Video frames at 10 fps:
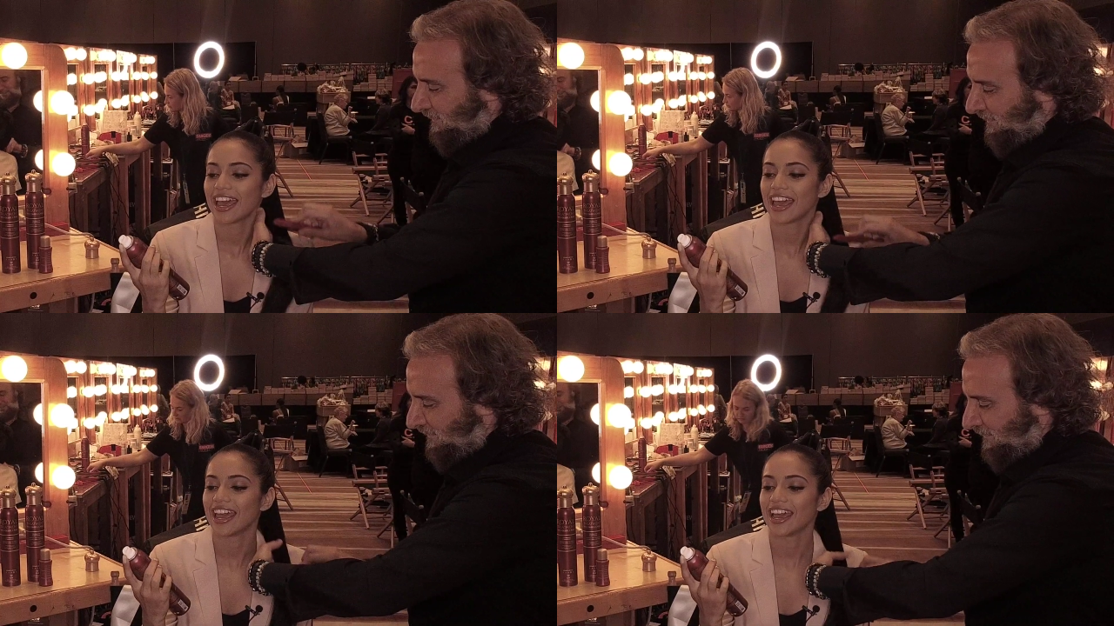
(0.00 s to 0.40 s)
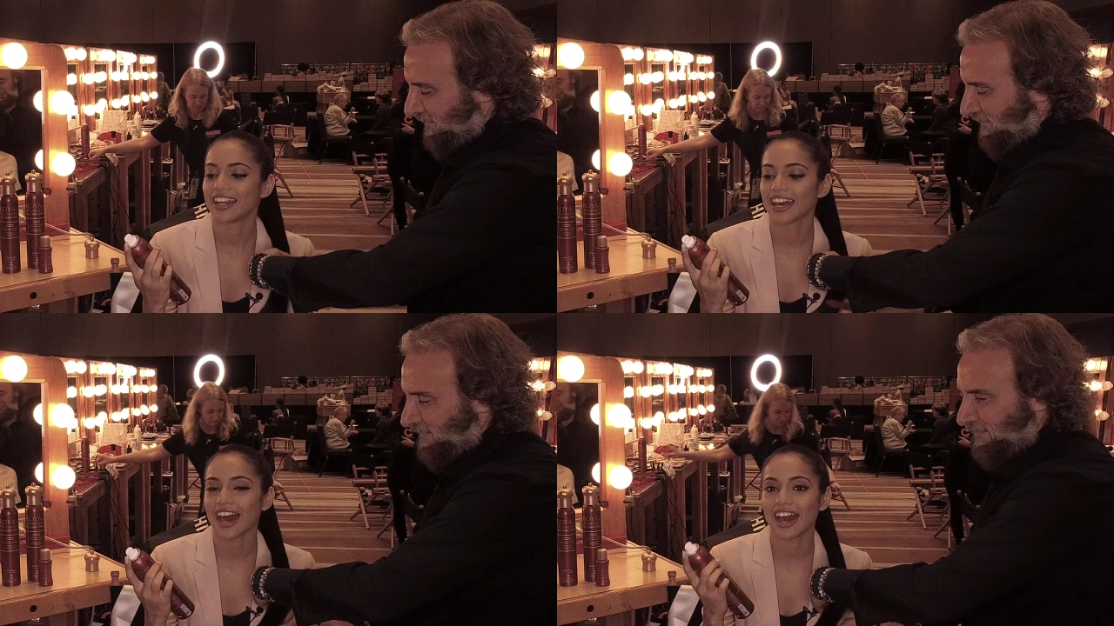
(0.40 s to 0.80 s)

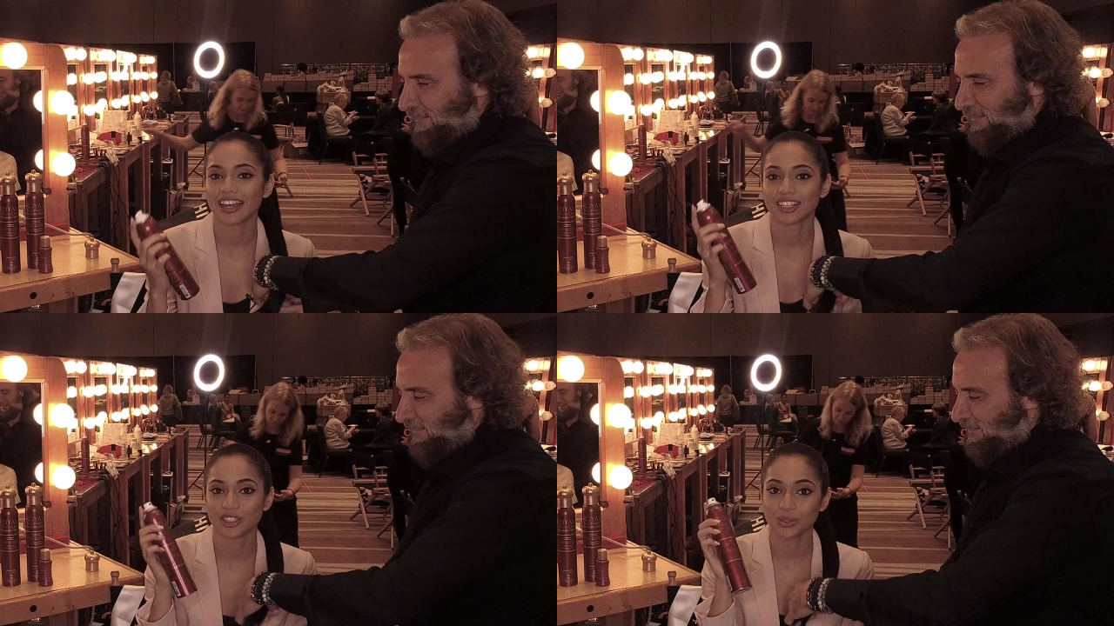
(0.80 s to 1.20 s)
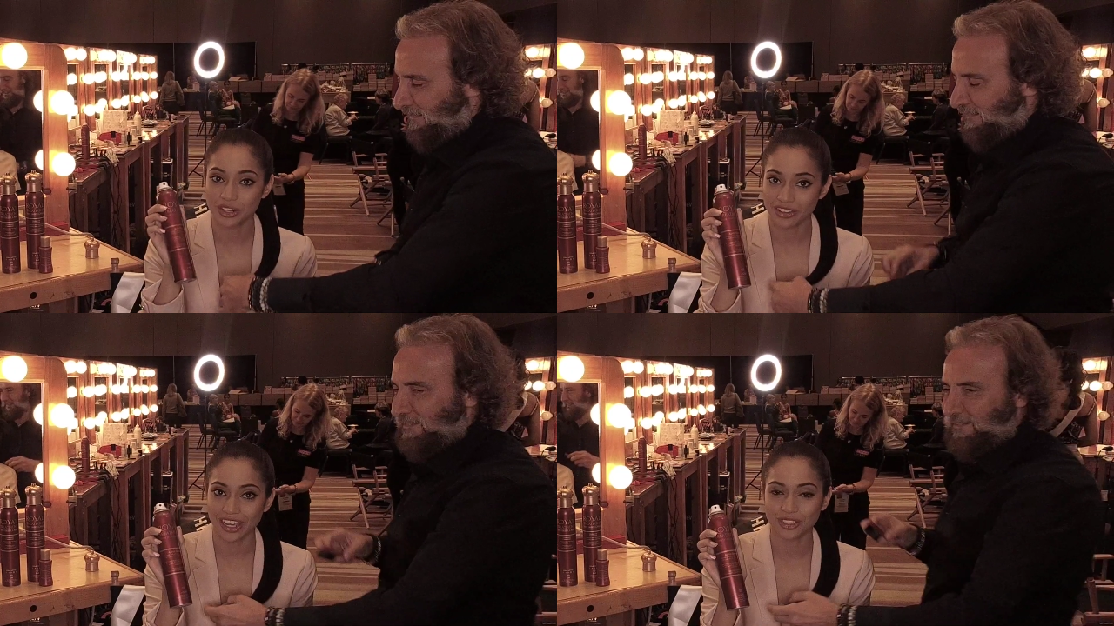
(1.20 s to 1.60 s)
Speaker 1: and I do
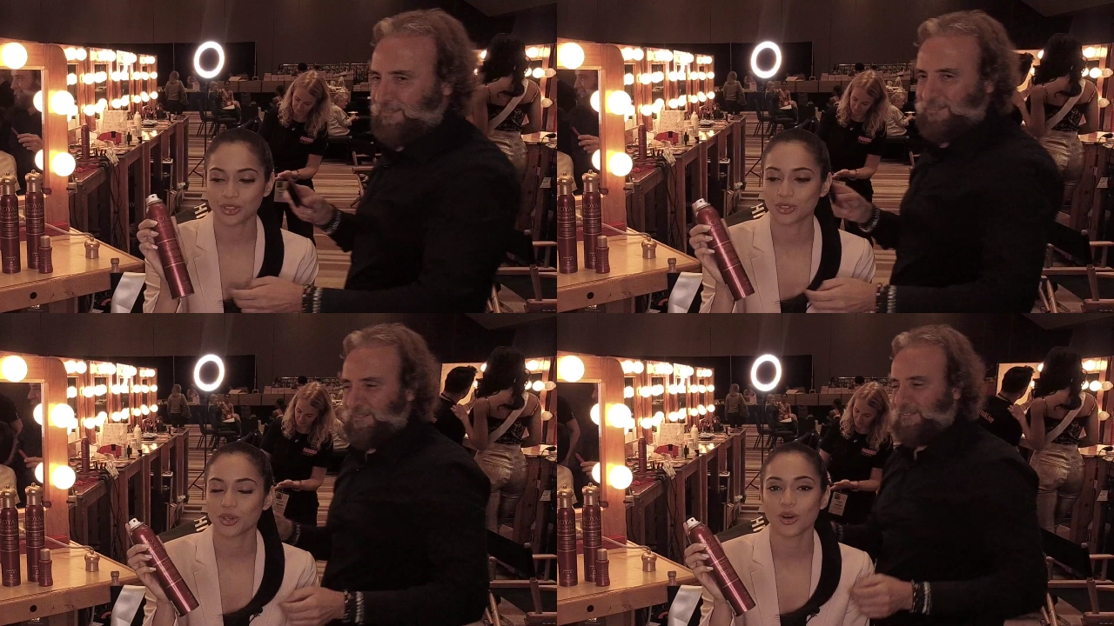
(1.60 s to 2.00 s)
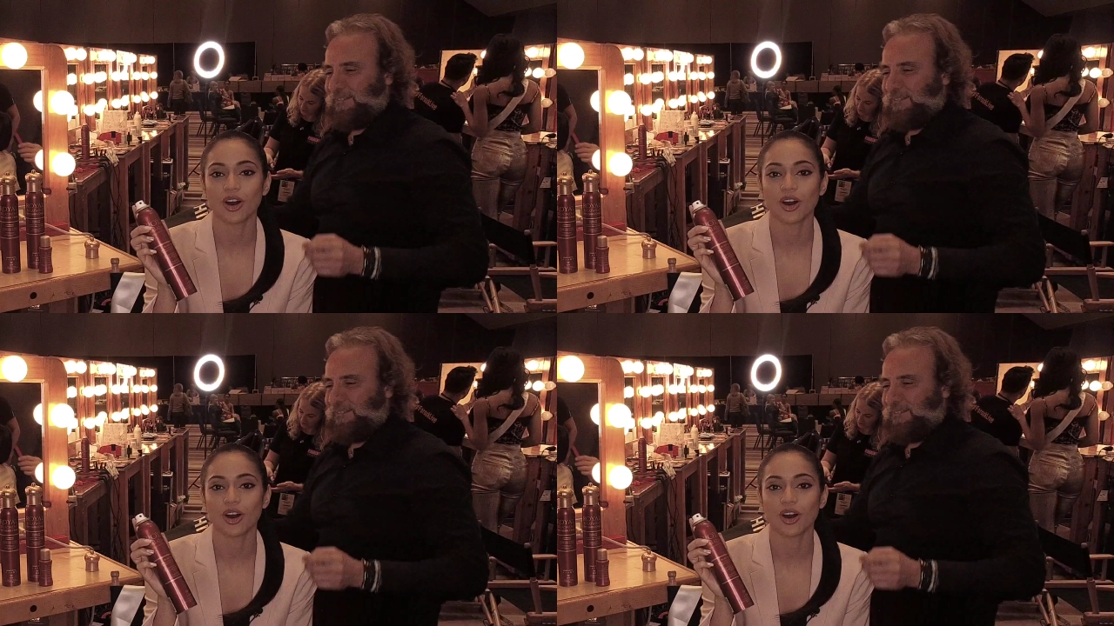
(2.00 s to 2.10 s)
invite you to go